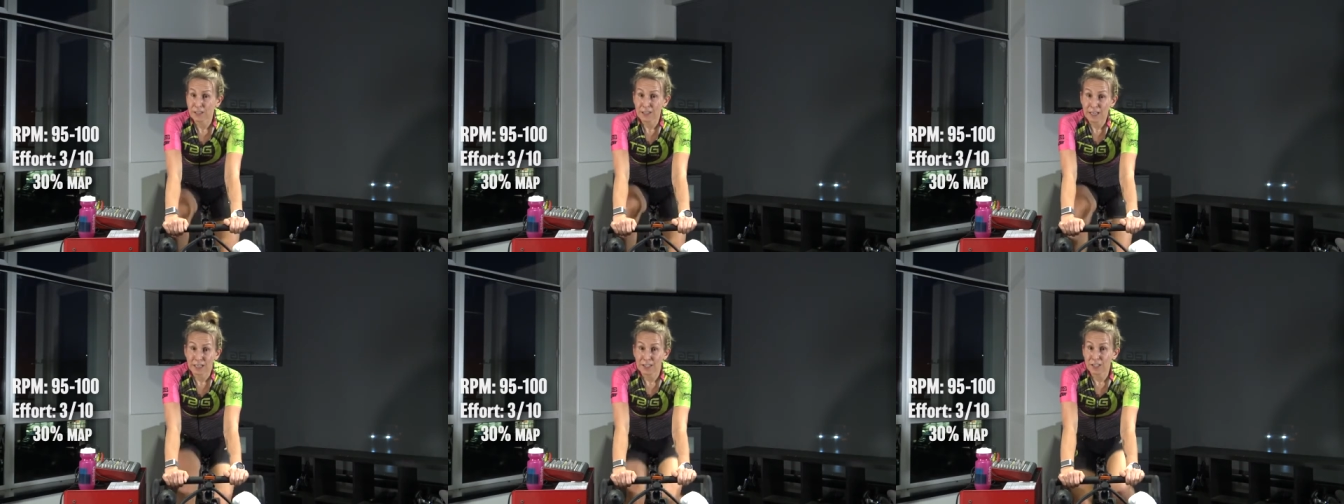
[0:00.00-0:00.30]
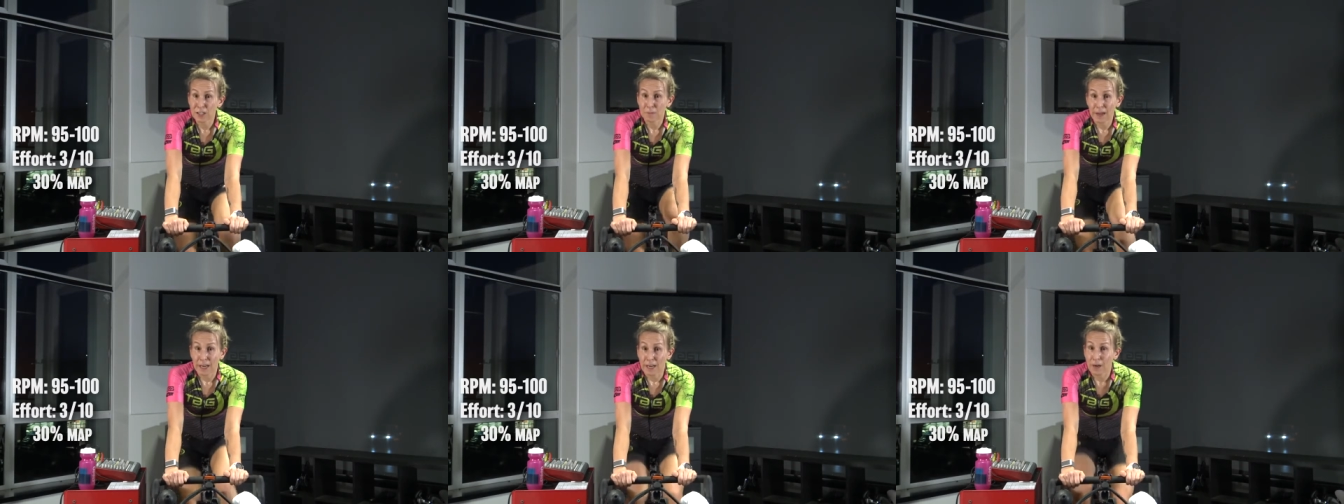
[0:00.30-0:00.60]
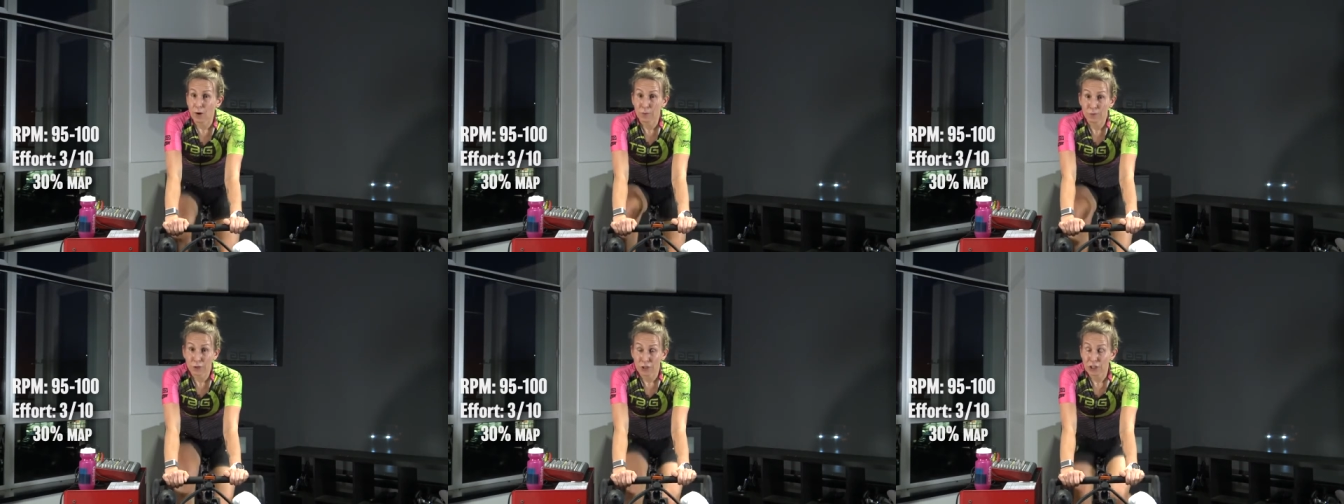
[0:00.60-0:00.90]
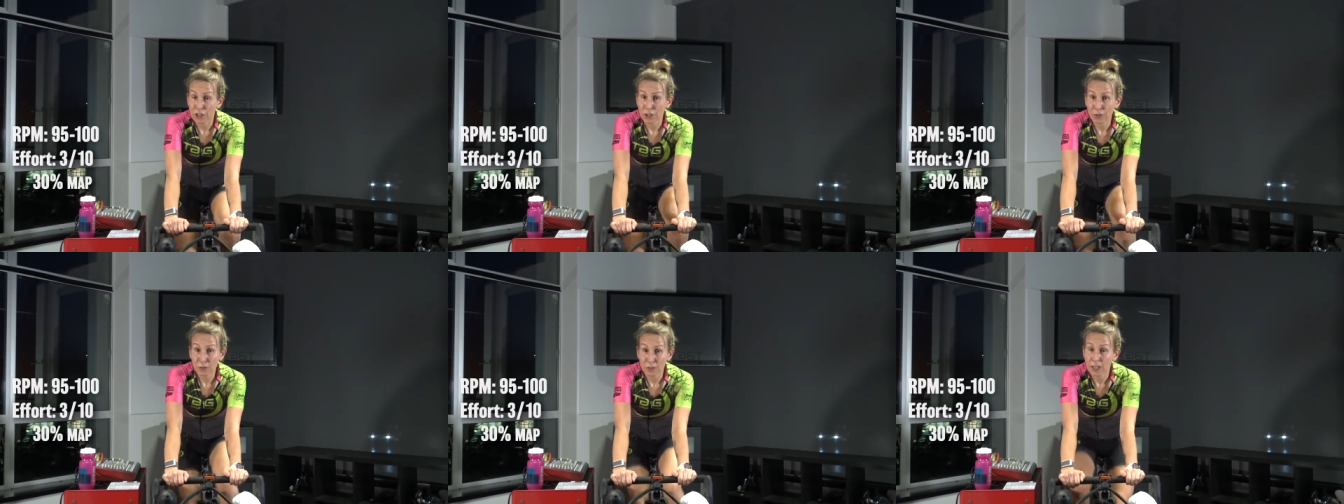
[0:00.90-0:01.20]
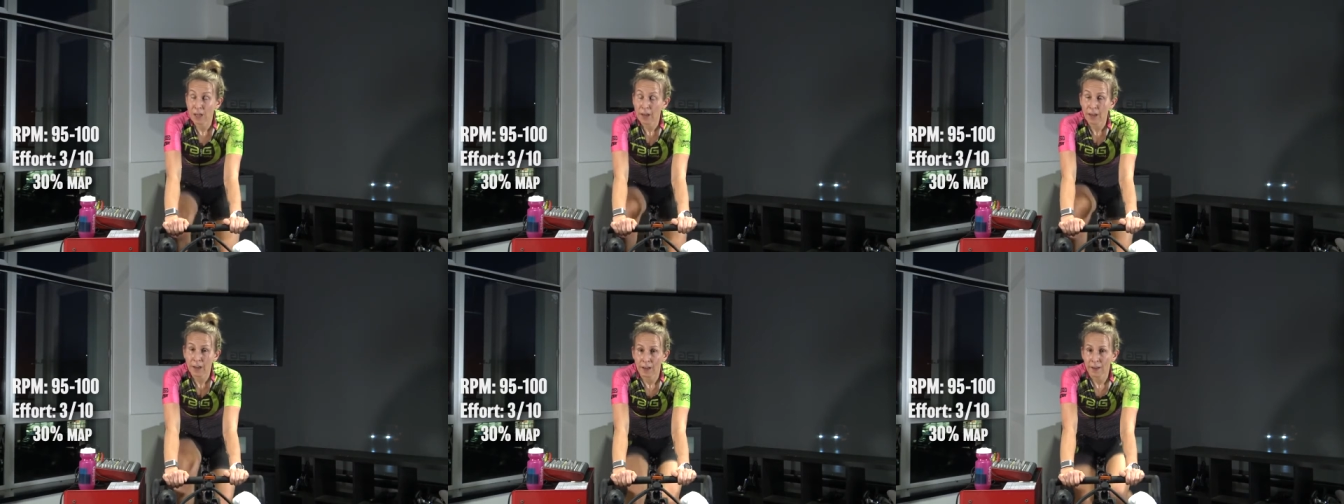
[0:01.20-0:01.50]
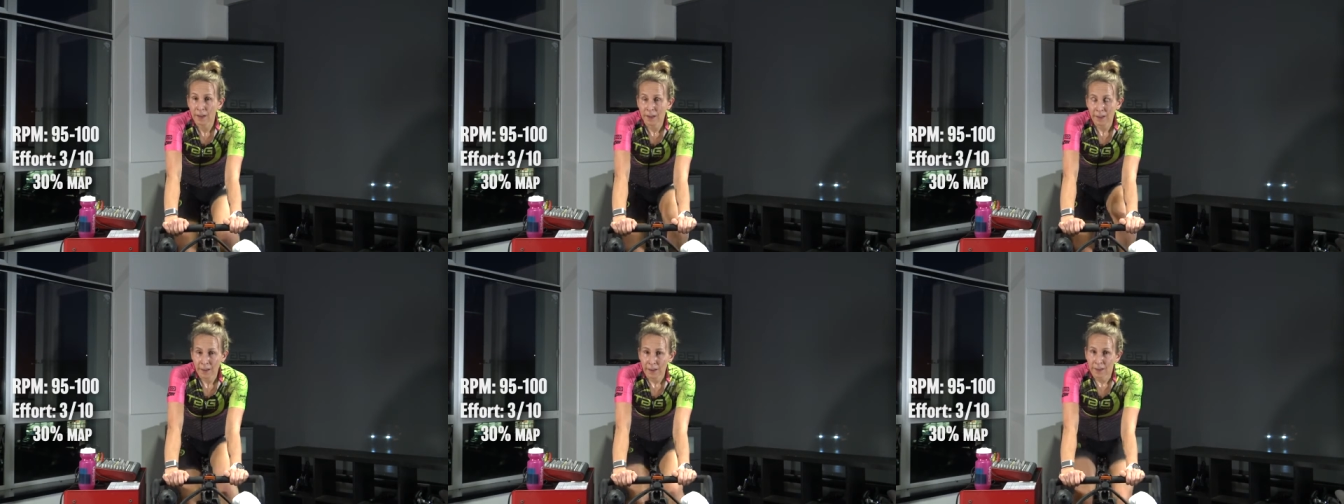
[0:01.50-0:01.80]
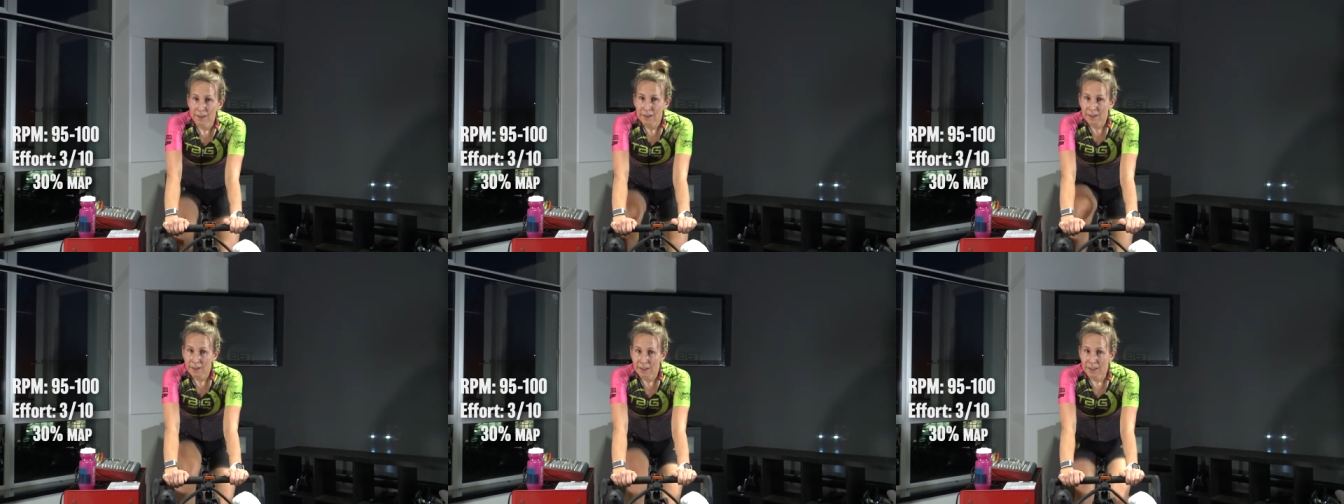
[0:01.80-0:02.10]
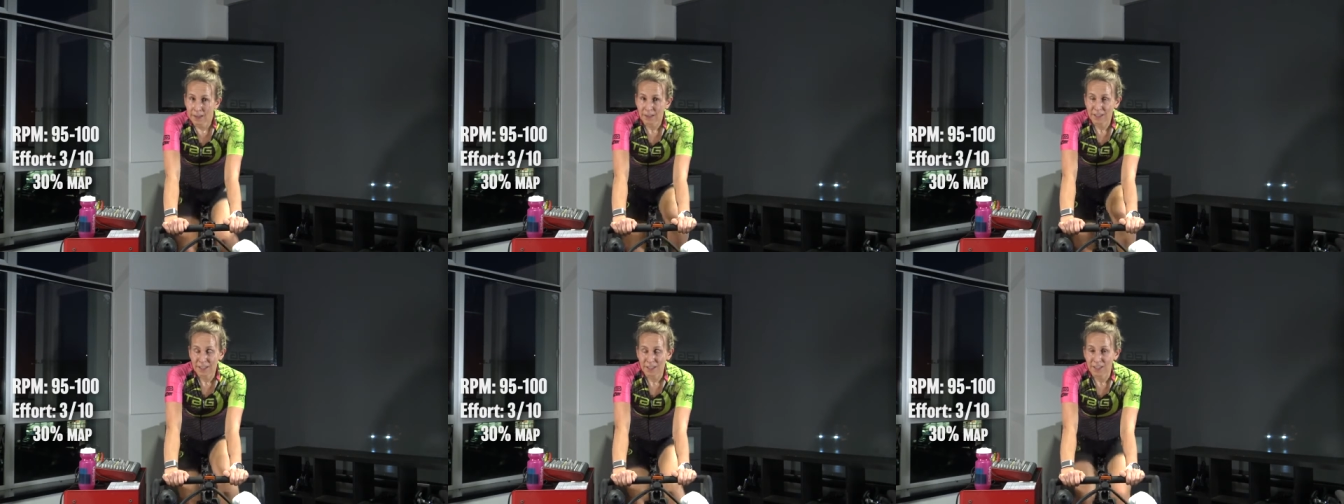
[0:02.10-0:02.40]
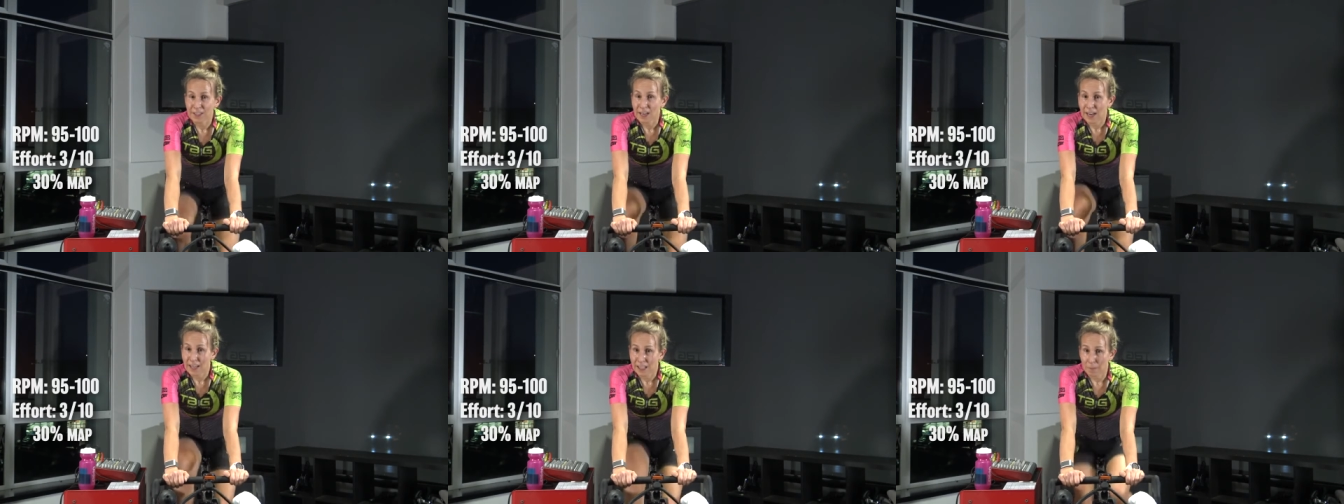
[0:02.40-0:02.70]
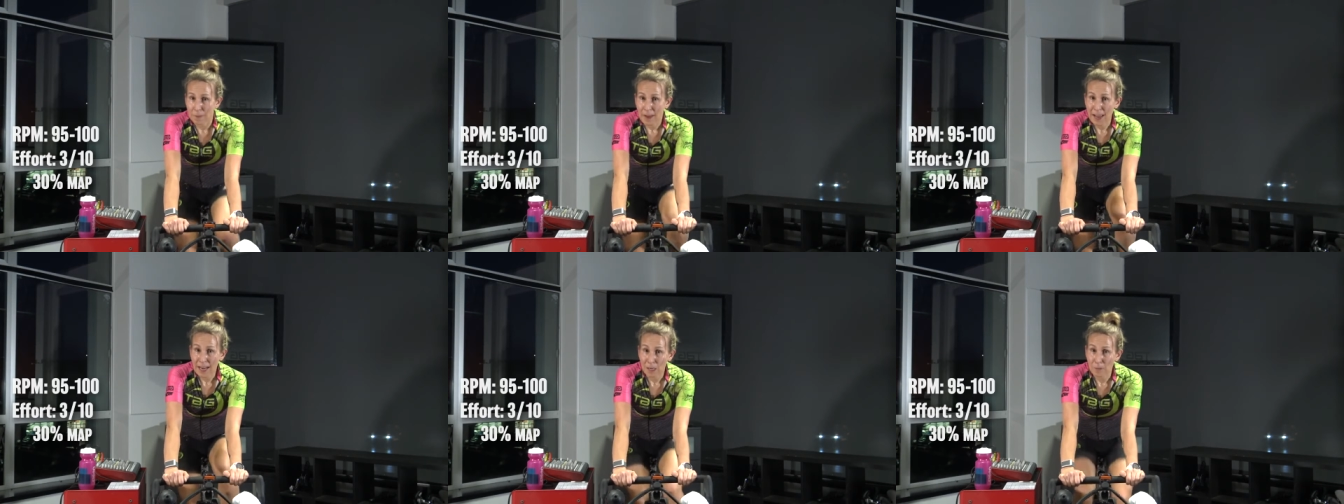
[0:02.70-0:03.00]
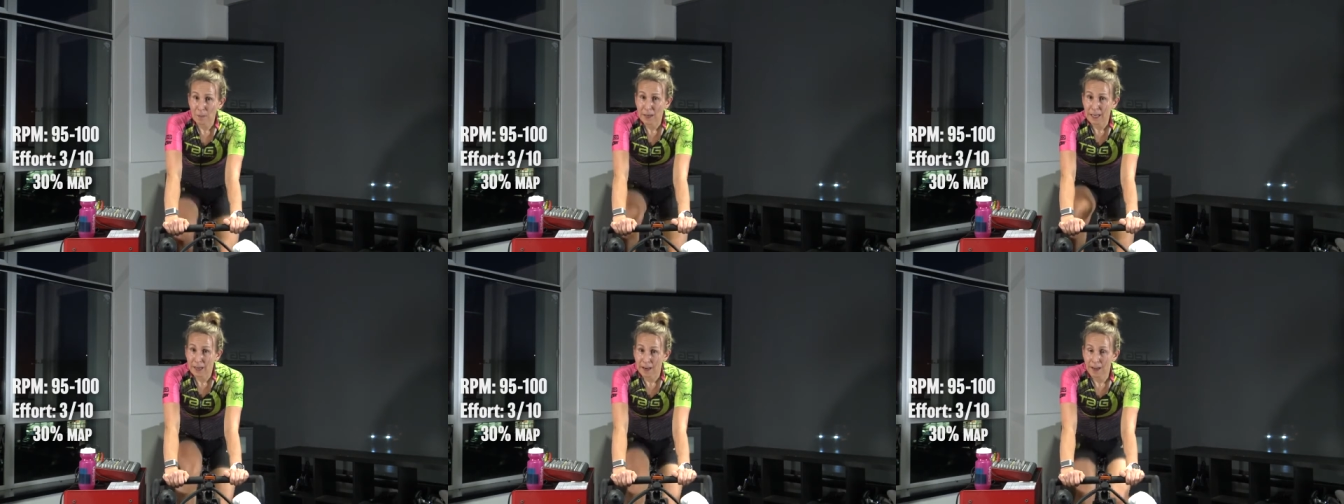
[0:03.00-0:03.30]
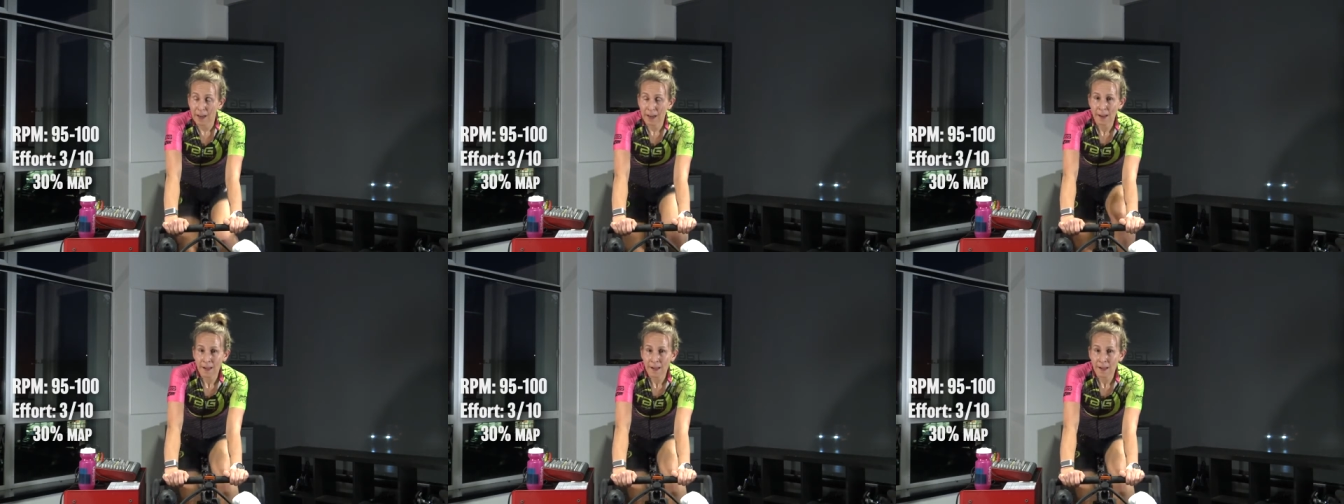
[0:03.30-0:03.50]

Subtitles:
seconds you might overshoot, need to dial it back a bit.